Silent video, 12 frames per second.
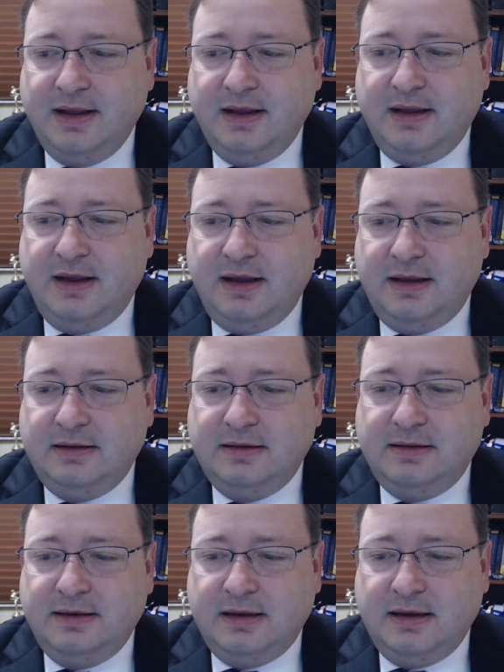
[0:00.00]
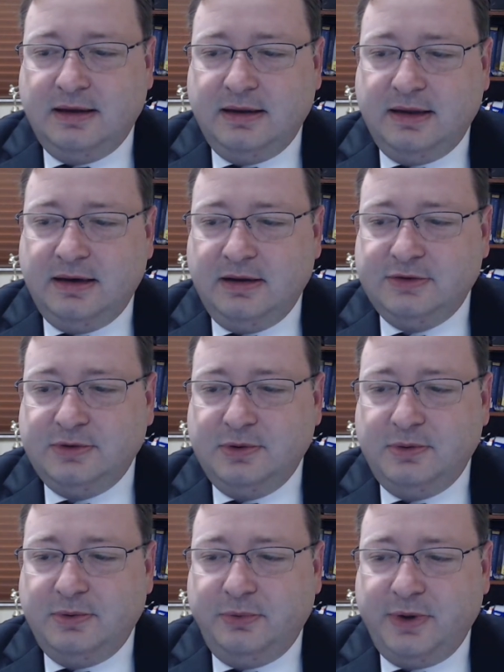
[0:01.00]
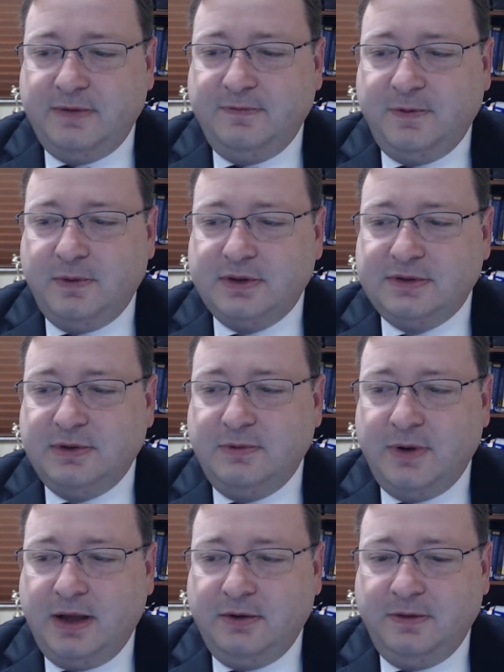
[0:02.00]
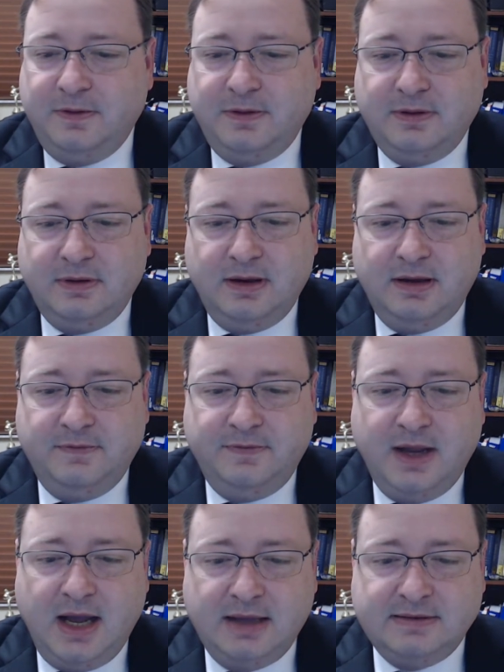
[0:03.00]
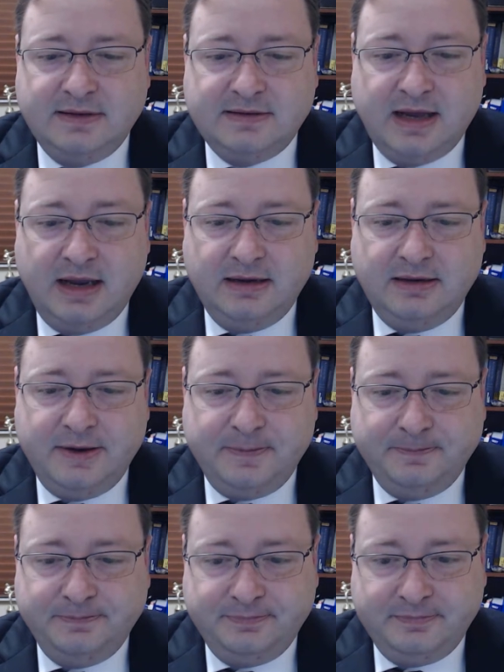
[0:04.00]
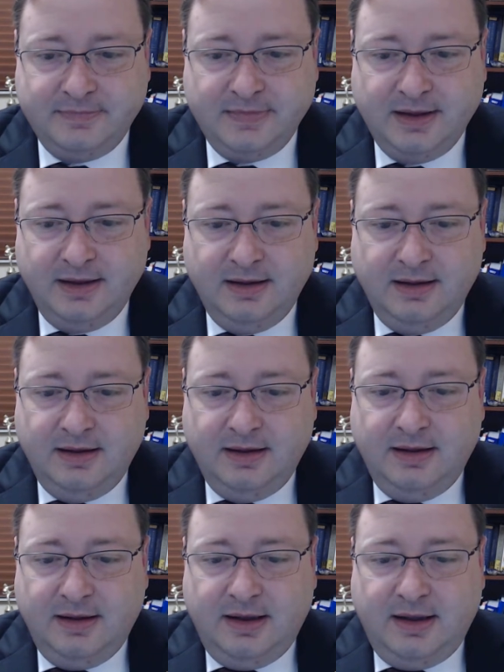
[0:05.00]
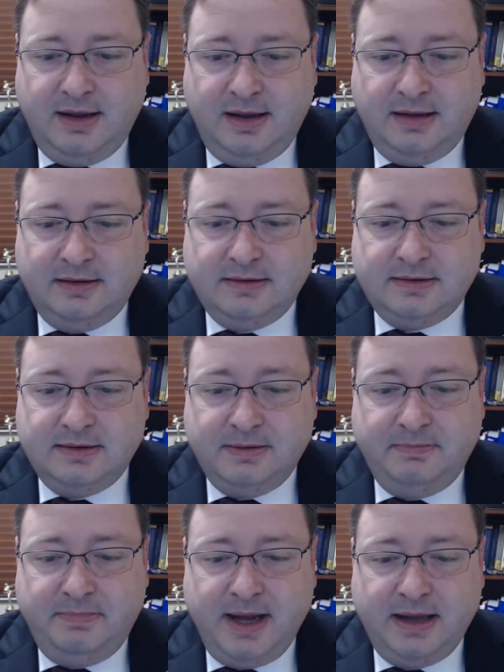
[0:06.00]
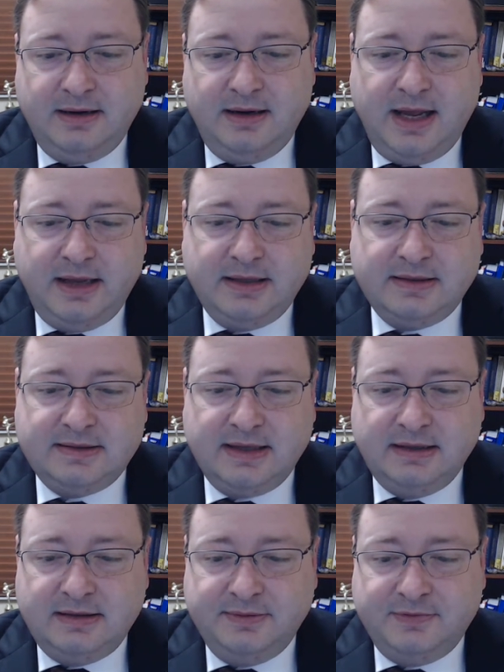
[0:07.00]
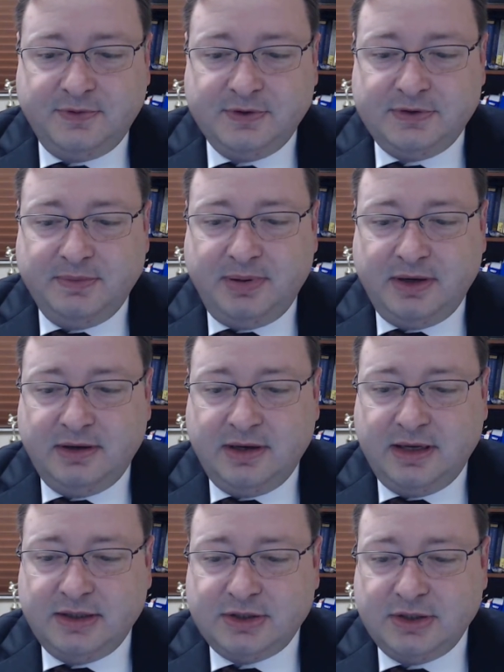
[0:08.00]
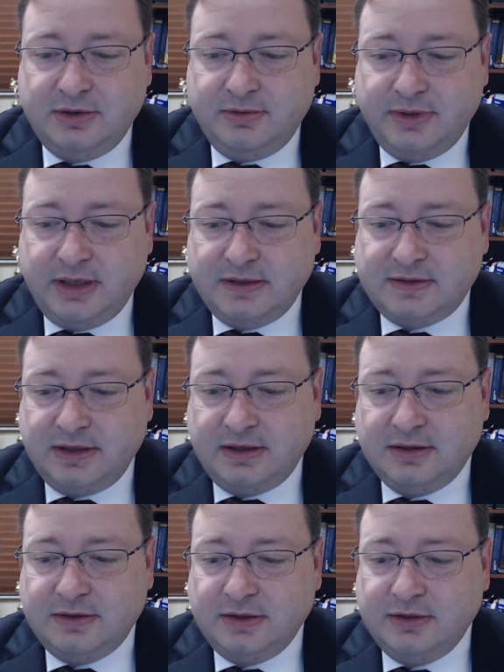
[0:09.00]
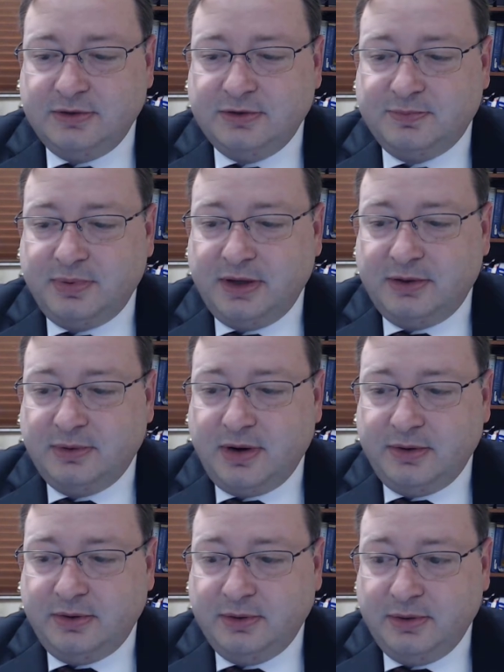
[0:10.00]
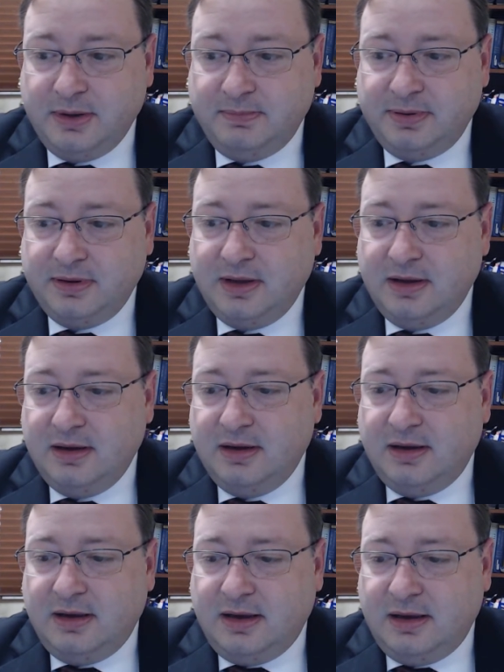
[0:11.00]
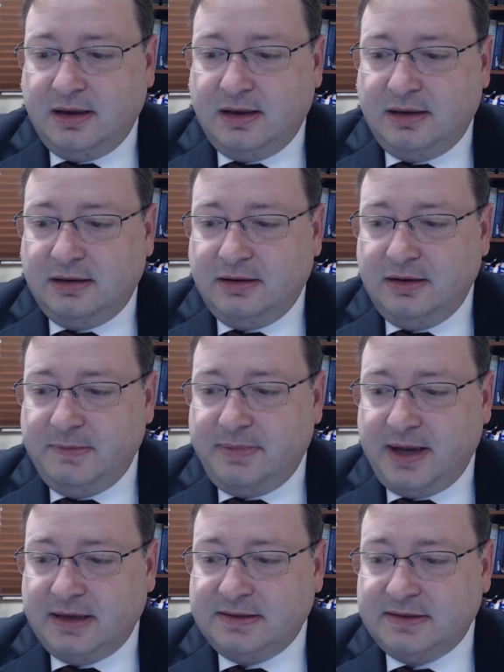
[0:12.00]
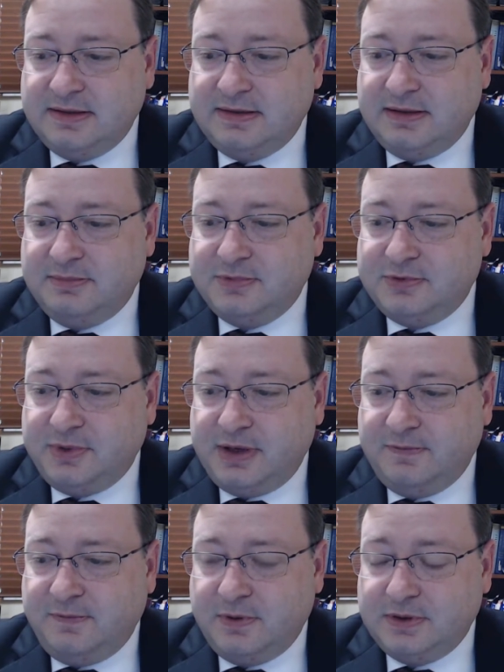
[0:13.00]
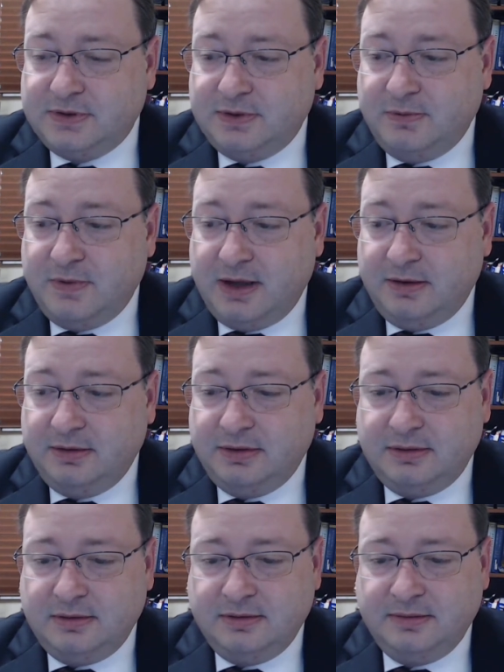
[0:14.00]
and it also reinforced the wealth of the high society. And patent-like incentives first appeared in ancient Greece and continued to spread throughout Europe. Early patent systems reinforced the wealth